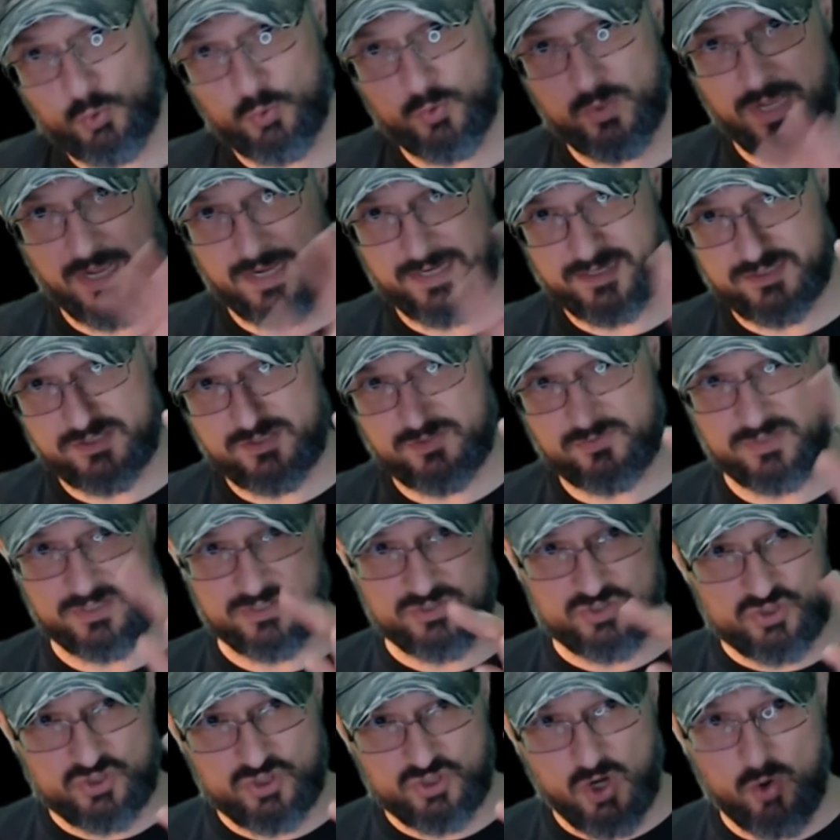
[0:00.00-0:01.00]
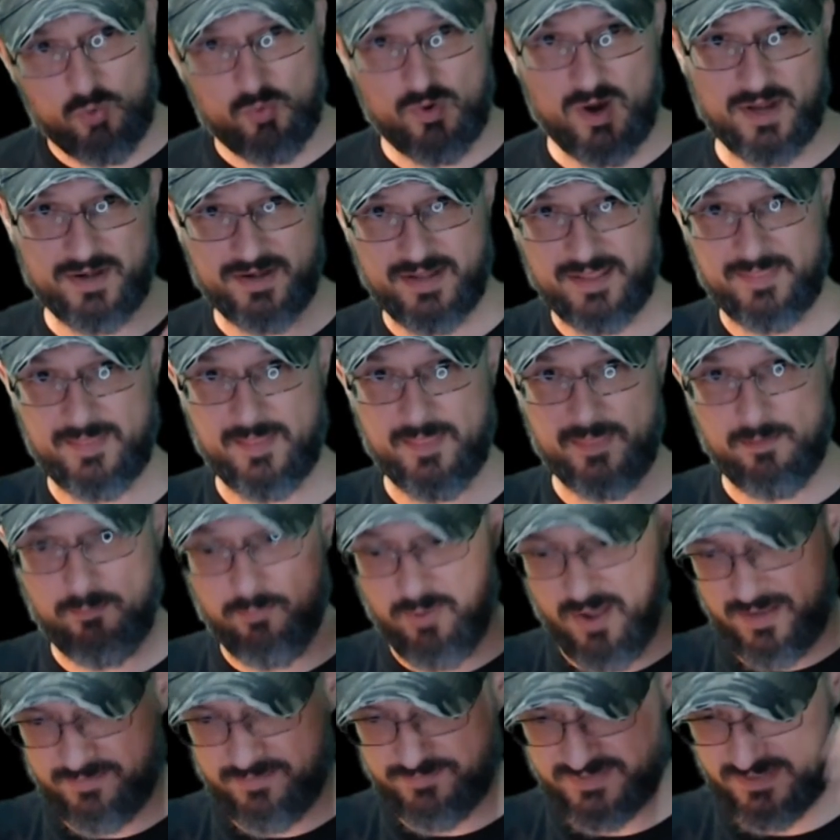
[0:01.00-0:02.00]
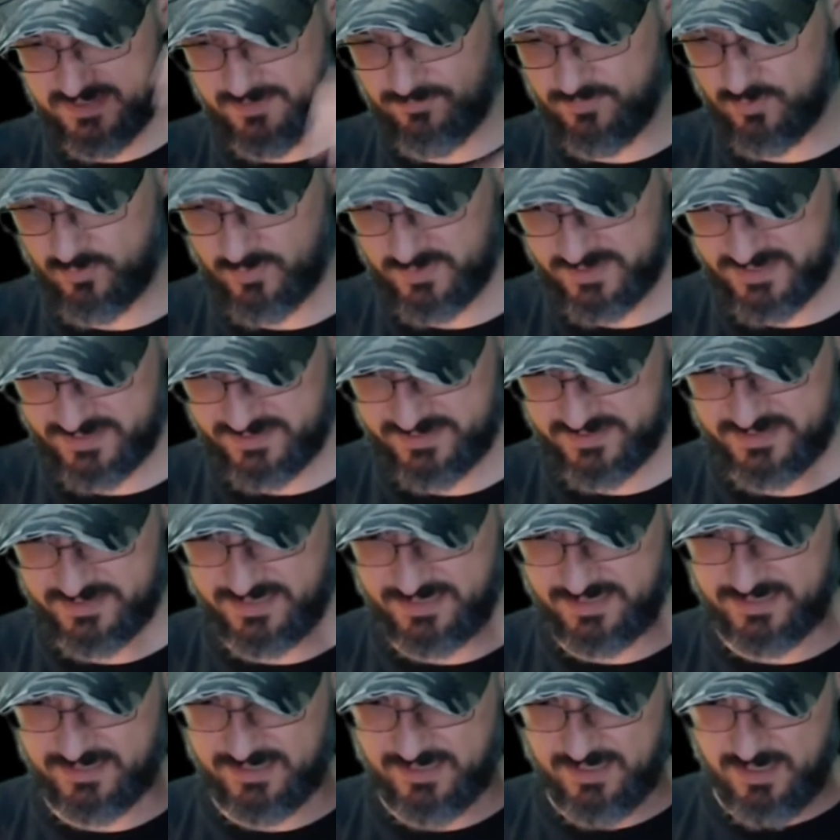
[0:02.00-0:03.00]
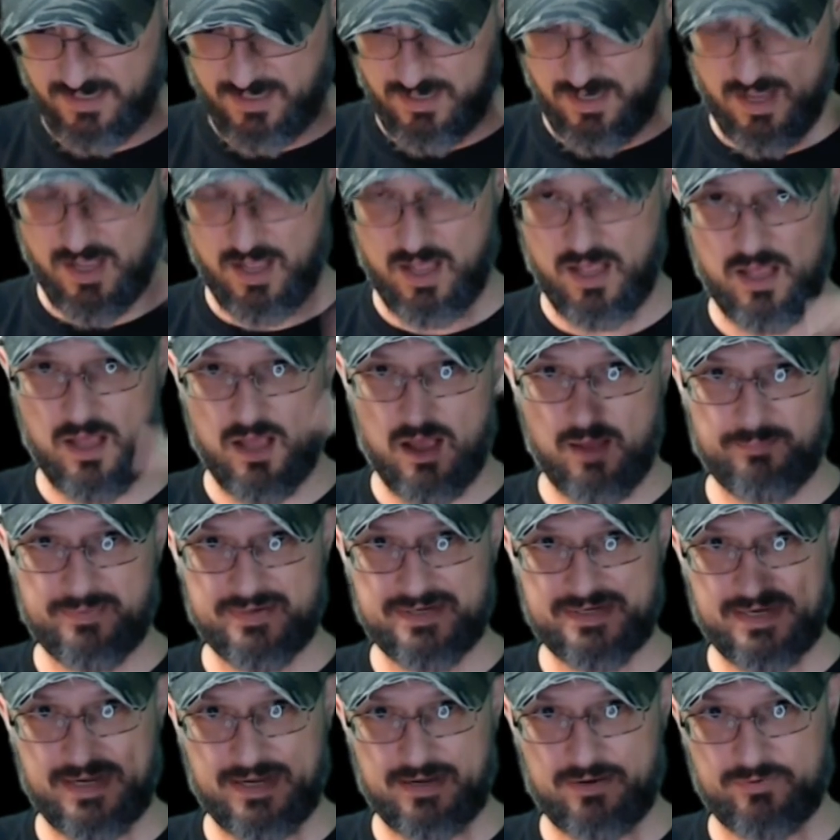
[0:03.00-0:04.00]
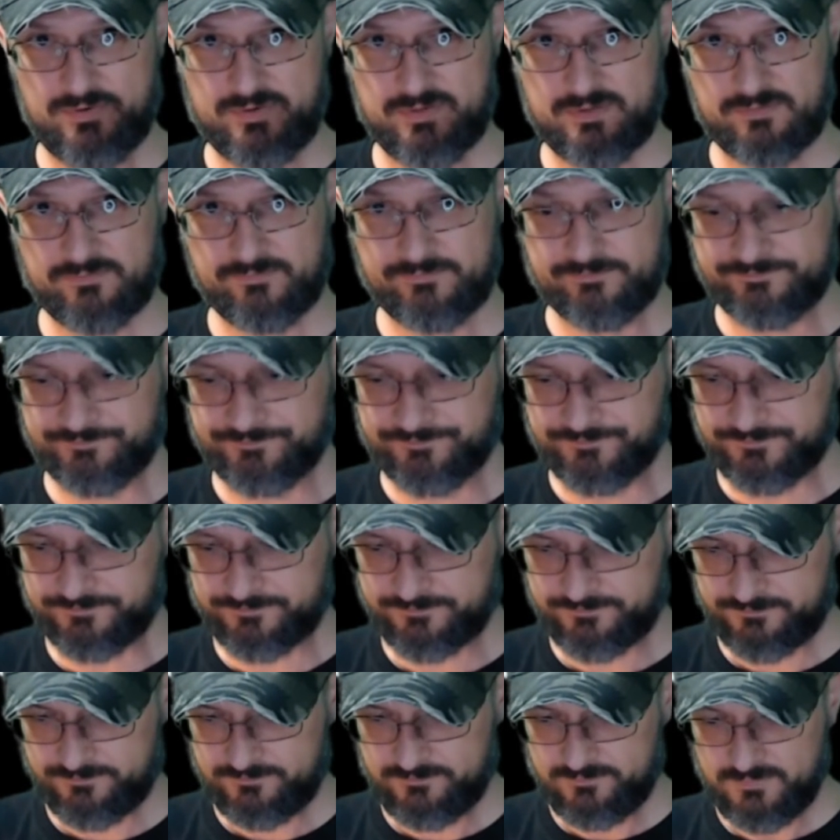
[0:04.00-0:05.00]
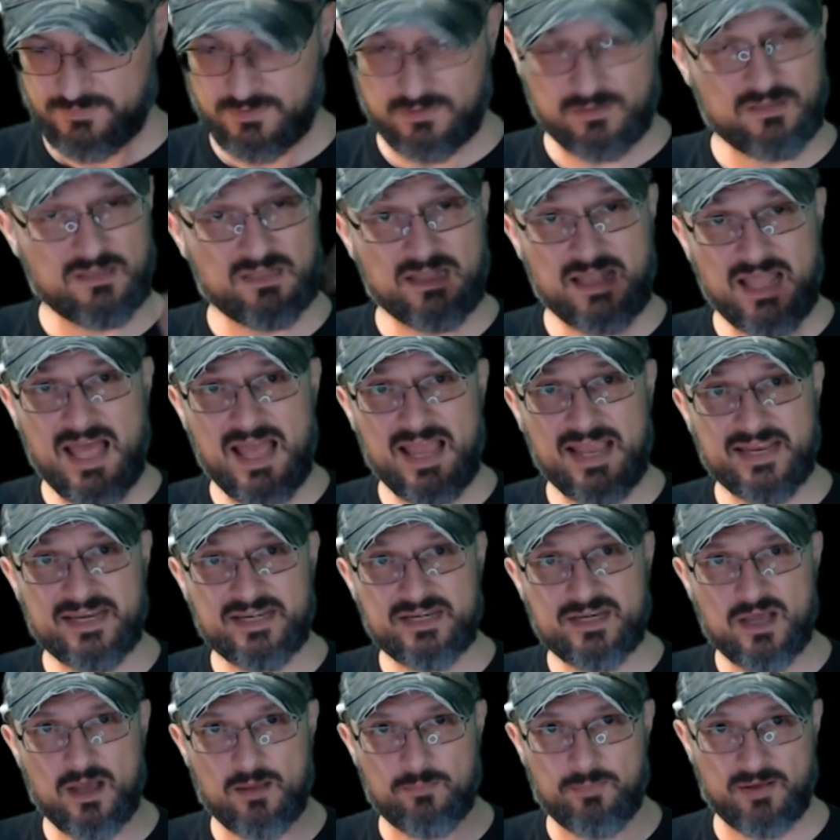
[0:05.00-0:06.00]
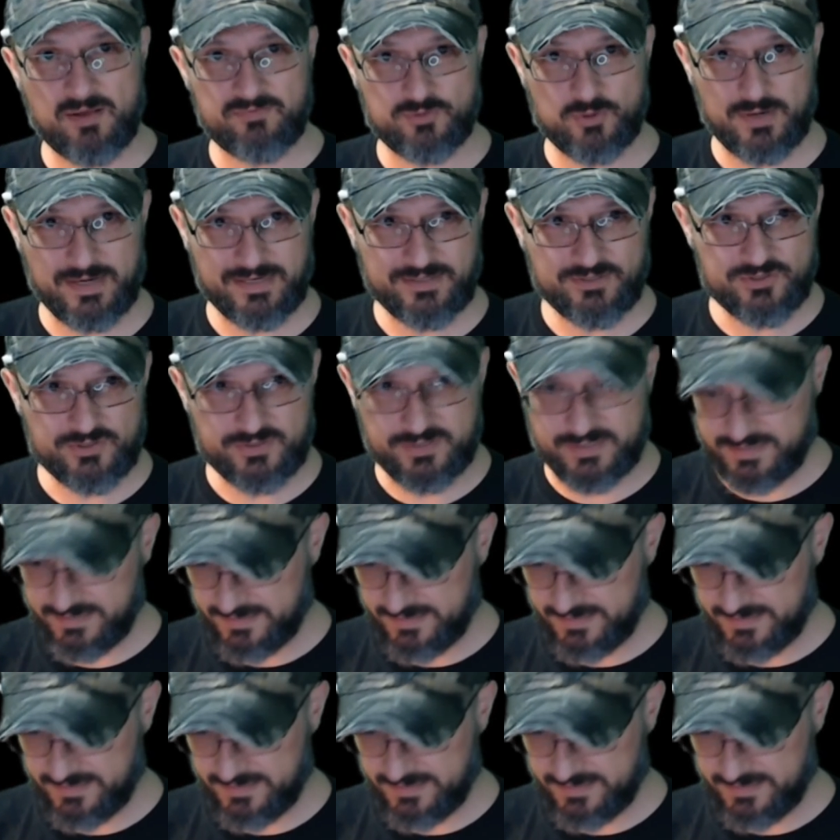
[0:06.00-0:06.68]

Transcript: can do this. Show run and then the pipe symbol, which is the up and down line above your enter key.